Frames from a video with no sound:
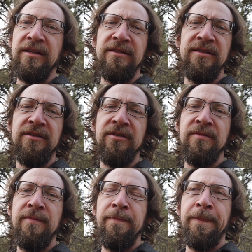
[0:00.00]
consider,
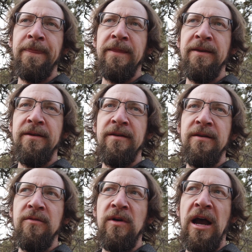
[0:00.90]

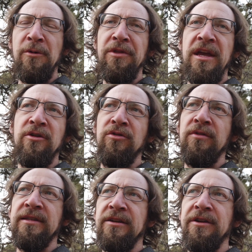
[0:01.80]
well, how would they go through
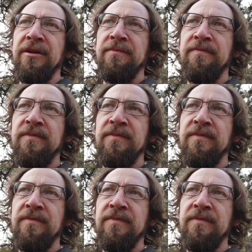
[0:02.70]
this area?